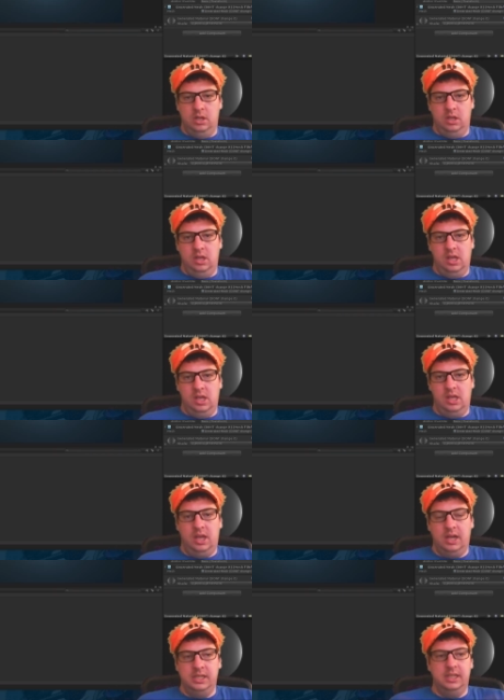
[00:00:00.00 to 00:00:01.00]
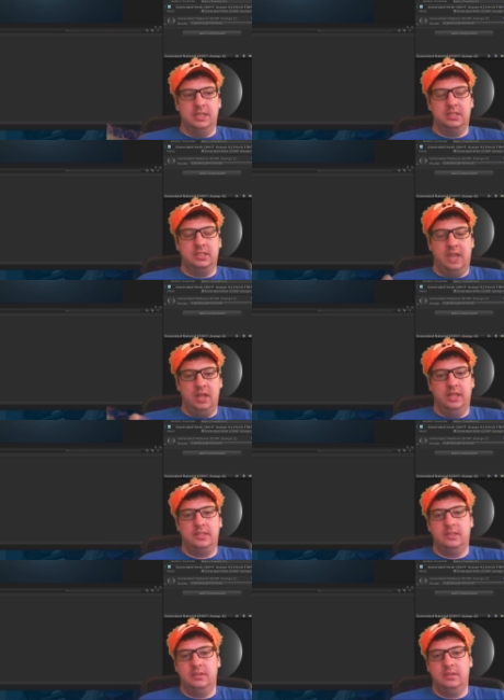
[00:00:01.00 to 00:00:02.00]
You kind of need to scale it
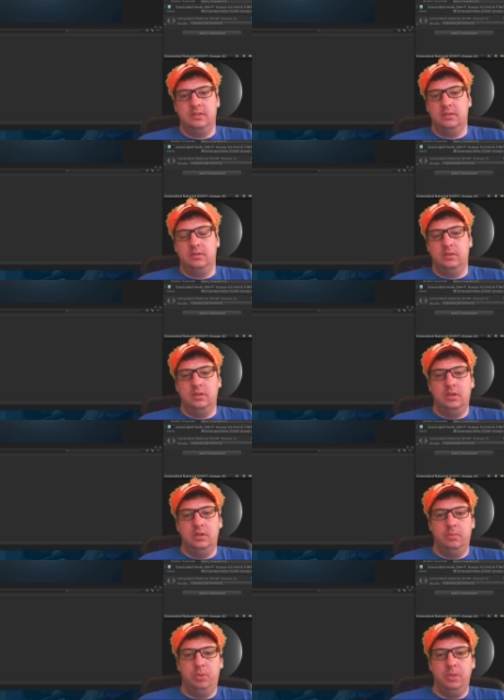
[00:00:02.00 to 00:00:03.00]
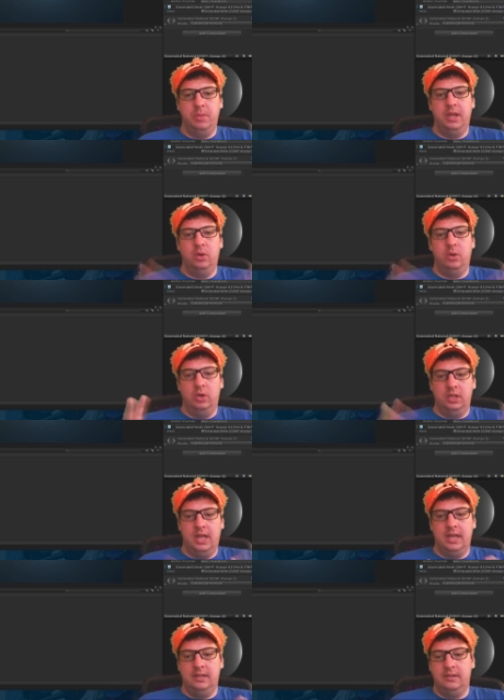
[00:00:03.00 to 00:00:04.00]
pretty big in order to
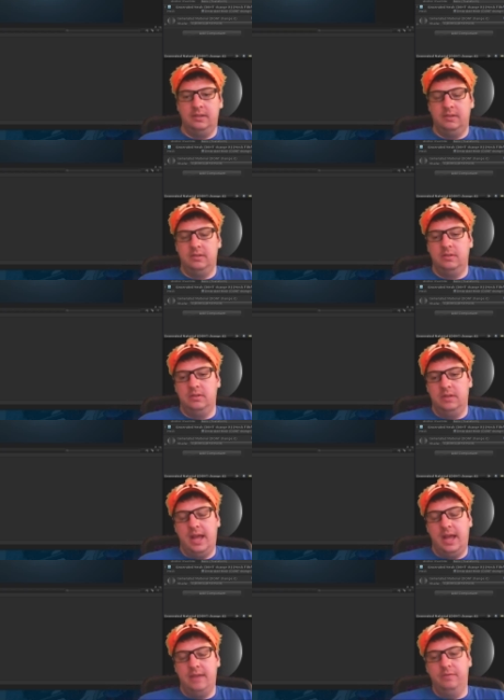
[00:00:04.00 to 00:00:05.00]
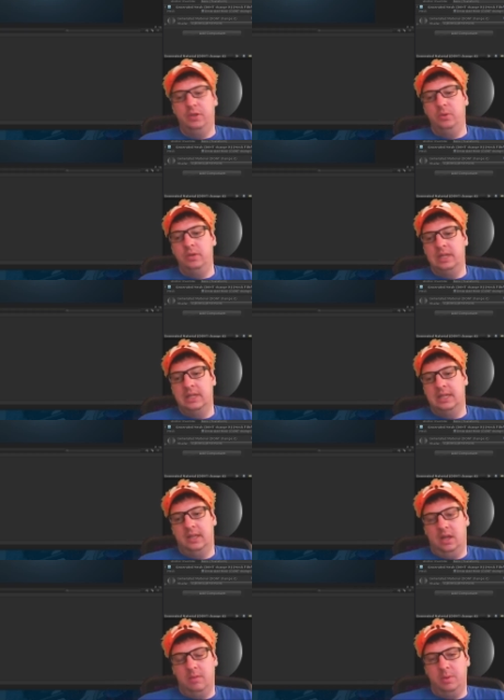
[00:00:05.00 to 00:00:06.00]
get that in view.
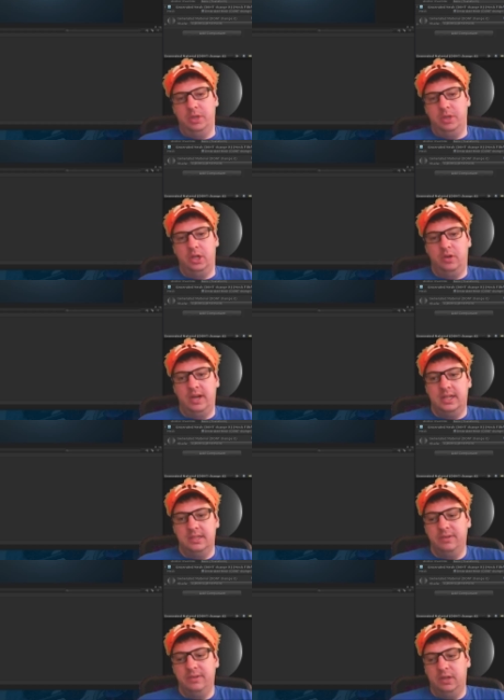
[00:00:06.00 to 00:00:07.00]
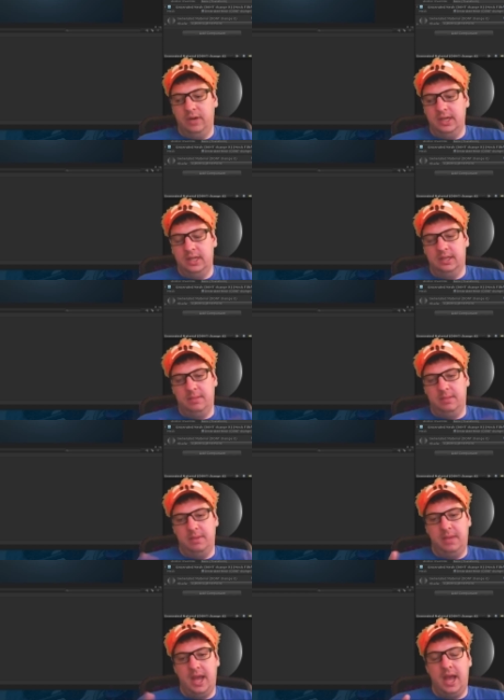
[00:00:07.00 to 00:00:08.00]
But we could create a different gradient that
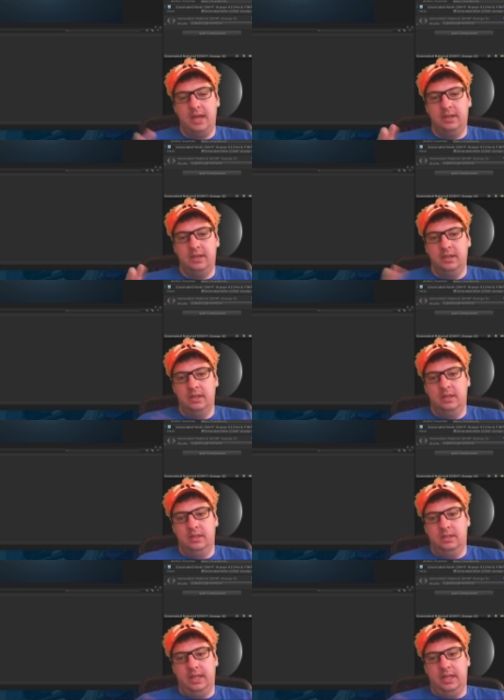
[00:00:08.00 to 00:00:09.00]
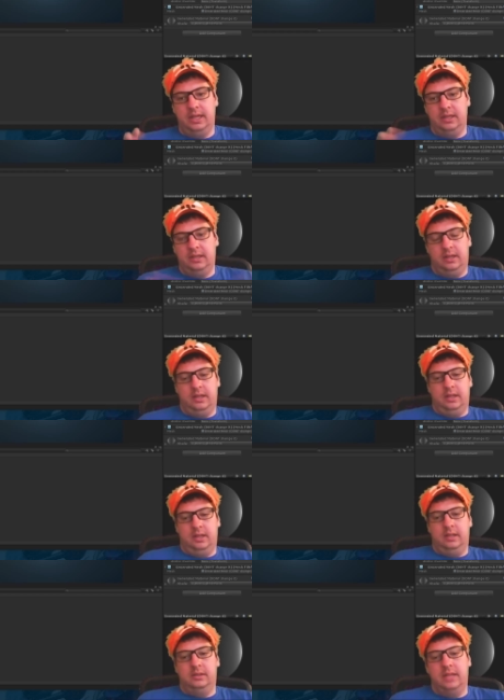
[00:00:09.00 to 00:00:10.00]
maybe had like
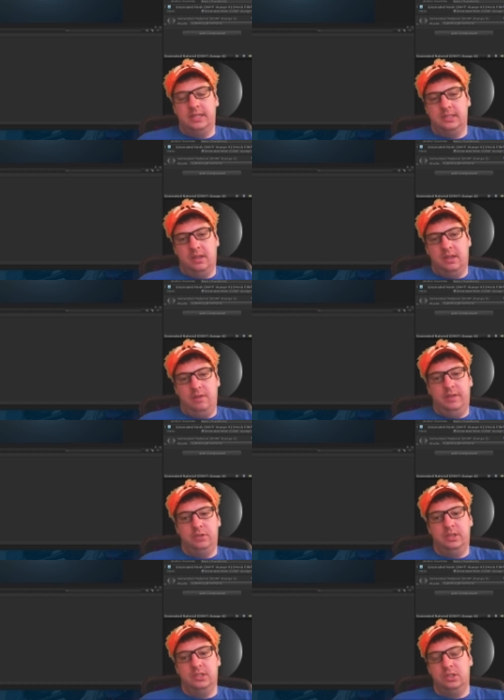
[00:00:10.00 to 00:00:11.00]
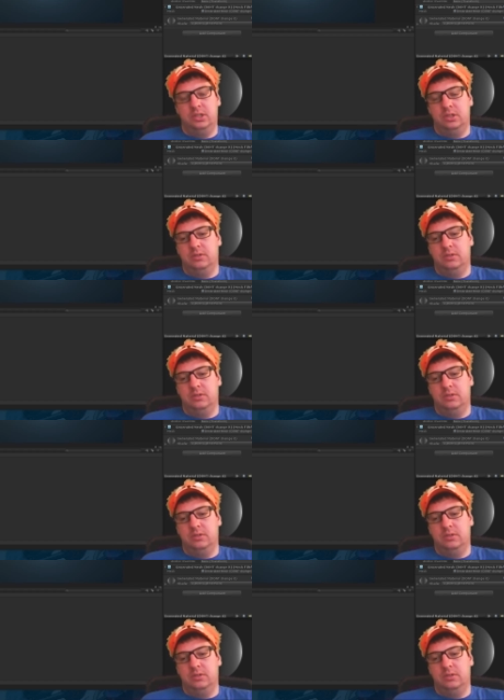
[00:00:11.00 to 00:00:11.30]
less of a transition